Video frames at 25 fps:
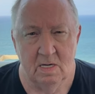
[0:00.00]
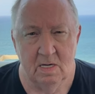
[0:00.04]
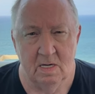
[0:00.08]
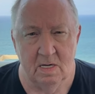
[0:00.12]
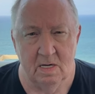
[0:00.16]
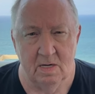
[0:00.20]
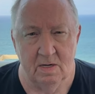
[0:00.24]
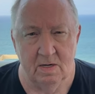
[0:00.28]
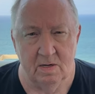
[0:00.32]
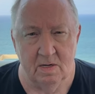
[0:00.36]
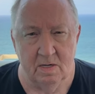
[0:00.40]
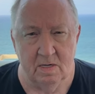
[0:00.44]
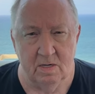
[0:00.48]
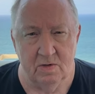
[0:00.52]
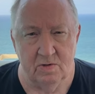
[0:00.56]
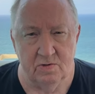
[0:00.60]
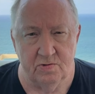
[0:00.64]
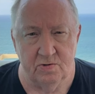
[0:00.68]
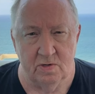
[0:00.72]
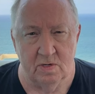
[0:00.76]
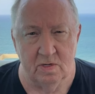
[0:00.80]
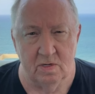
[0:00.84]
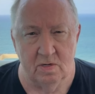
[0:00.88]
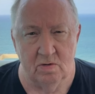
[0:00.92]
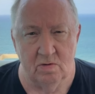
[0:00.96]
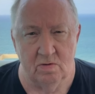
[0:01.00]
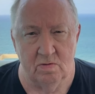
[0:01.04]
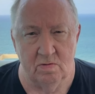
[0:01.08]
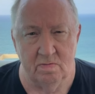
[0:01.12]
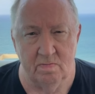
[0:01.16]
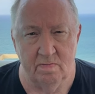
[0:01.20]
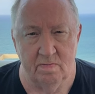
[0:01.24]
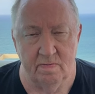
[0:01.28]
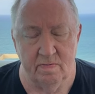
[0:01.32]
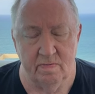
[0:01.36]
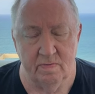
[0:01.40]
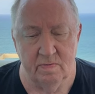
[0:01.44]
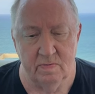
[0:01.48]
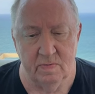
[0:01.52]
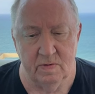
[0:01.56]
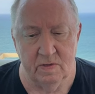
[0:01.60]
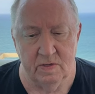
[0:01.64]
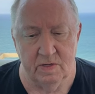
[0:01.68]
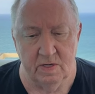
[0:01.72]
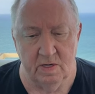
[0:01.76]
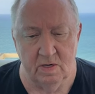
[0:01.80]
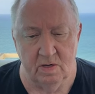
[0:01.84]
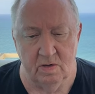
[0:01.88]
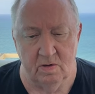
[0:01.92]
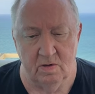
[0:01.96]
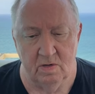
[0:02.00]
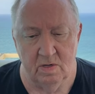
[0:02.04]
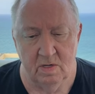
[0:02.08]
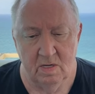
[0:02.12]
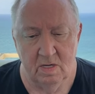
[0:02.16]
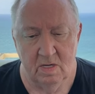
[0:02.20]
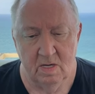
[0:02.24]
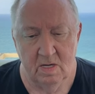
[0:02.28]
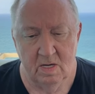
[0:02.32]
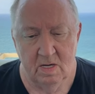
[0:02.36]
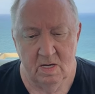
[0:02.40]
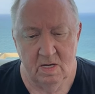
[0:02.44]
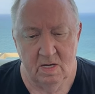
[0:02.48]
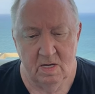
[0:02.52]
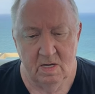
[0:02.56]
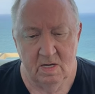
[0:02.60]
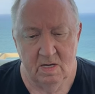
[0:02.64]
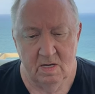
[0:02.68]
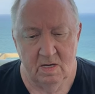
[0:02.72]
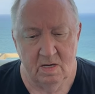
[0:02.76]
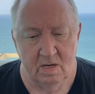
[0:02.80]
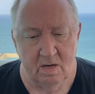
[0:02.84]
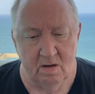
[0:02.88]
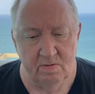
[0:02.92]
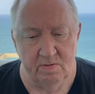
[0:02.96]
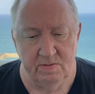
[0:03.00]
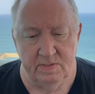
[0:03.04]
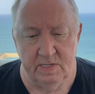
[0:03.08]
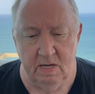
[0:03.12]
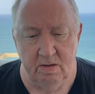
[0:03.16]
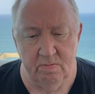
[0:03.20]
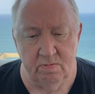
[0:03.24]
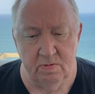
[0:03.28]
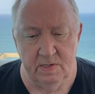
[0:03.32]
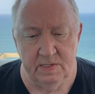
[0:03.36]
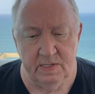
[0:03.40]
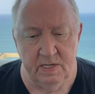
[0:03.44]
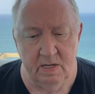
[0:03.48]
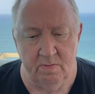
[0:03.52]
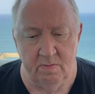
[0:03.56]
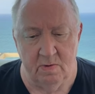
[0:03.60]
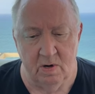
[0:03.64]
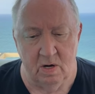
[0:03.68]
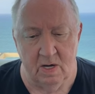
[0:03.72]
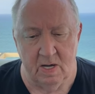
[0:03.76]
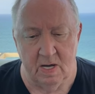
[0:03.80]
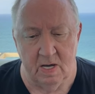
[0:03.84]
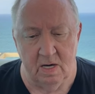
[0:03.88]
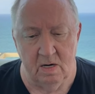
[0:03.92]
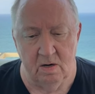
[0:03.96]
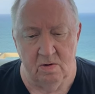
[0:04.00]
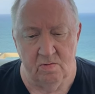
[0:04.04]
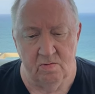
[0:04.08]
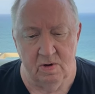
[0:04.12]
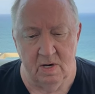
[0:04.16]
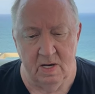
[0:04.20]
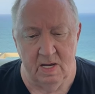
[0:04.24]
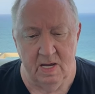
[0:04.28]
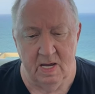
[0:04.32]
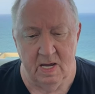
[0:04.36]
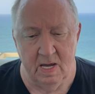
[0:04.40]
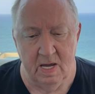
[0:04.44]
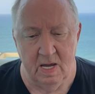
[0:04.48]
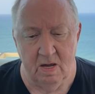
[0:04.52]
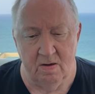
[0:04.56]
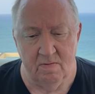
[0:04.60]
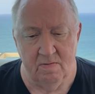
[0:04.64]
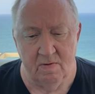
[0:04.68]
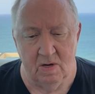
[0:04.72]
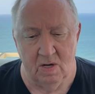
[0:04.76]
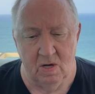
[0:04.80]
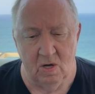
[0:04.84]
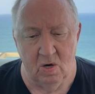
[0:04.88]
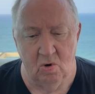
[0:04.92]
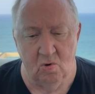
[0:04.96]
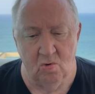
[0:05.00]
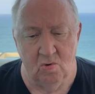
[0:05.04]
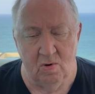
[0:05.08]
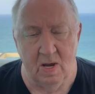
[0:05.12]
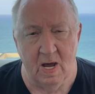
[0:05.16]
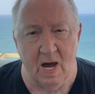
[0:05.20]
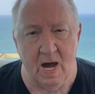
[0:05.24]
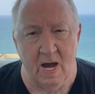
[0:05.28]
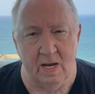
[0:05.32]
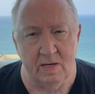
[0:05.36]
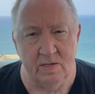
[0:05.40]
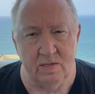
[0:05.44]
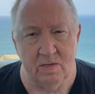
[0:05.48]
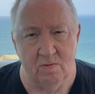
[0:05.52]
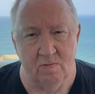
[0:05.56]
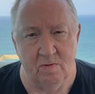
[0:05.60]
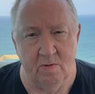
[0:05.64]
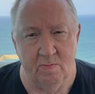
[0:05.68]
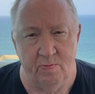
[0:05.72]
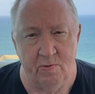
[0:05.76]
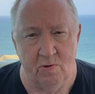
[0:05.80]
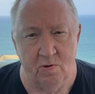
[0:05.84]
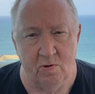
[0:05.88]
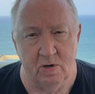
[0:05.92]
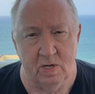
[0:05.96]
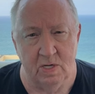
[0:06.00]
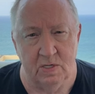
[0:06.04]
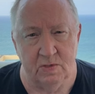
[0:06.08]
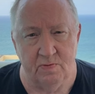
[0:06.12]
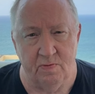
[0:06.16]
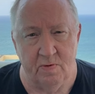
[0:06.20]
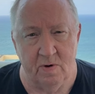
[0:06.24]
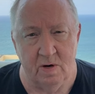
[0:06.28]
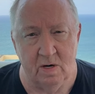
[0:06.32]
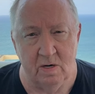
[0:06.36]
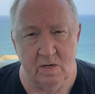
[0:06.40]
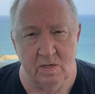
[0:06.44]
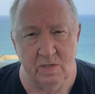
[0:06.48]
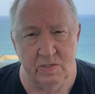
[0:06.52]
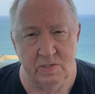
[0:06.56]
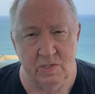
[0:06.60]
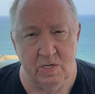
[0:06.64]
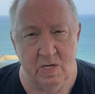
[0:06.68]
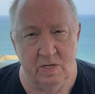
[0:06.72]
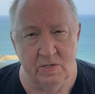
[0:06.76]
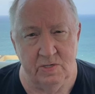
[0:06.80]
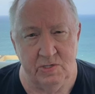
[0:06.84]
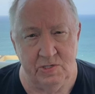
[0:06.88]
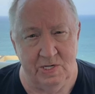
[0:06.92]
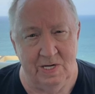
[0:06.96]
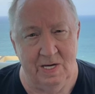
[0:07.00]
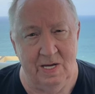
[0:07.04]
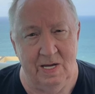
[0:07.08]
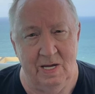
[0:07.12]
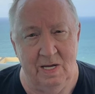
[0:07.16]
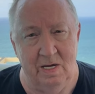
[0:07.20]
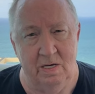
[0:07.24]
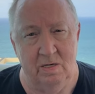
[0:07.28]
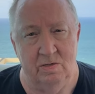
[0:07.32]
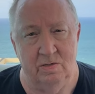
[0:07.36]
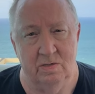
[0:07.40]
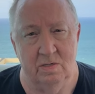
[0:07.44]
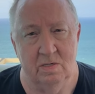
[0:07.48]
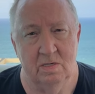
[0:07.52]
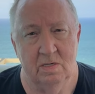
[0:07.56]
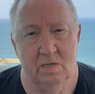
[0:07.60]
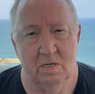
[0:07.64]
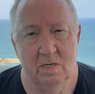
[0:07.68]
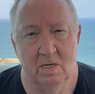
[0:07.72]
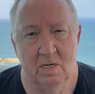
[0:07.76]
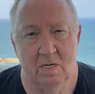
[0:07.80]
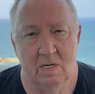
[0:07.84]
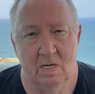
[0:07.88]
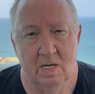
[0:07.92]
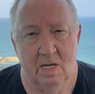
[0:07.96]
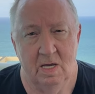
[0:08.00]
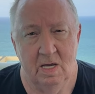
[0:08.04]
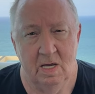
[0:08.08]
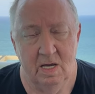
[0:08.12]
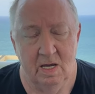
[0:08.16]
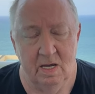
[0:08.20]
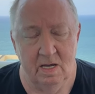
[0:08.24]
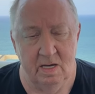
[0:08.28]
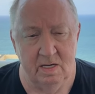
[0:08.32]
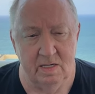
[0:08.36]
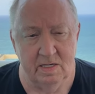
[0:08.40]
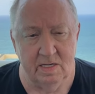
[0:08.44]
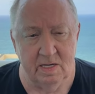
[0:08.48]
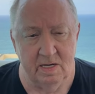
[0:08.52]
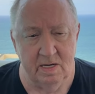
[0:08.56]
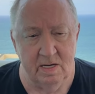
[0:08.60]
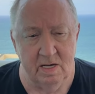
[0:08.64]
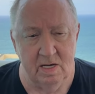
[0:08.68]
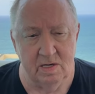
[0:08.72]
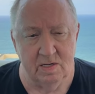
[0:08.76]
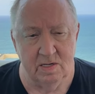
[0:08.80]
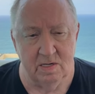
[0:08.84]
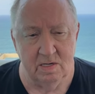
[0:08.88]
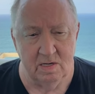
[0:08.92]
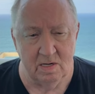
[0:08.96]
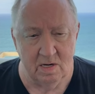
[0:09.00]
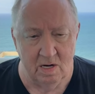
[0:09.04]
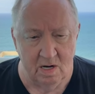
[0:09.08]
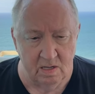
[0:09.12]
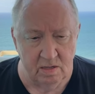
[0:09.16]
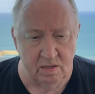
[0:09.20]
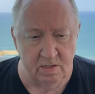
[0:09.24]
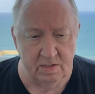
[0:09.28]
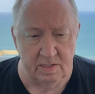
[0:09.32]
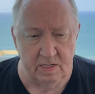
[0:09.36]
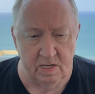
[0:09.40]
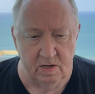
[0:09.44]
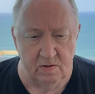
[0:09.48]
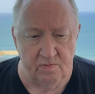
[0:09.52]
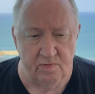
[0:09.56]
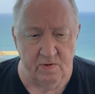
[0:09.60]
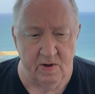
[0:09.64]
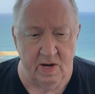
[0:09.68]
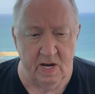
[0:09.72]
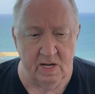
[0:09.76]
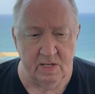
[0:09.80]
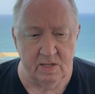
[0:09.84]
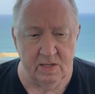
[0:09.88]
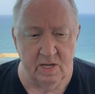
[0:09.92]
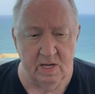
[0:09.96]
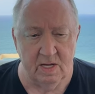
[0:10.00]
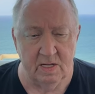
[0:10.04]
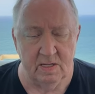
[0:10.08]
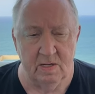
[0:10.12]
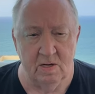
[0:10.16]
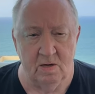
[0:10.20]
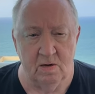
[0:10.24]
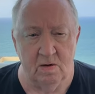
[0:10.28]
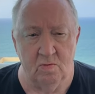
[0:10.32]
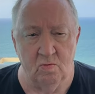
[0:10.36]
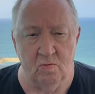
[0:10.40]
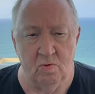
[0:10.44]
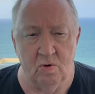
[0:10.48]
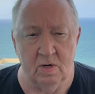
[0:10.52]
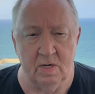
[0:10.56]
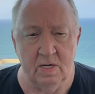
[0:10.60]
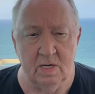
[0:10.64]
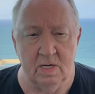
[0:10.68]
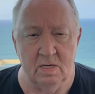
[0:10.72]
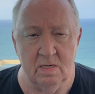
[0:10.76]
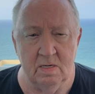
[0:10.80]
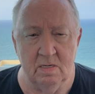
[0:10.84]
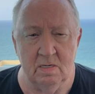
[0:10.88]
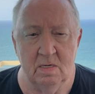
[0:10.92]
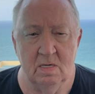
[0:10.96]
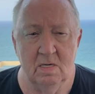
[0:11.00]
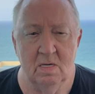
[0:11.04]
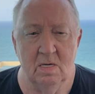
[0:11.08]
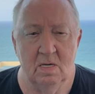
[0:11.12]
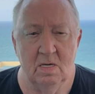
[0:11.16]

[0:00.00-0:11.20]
under control. So I was able to see Mark. I don't really have a whole lot to report as far as a change in his condition, other than the fact that they're working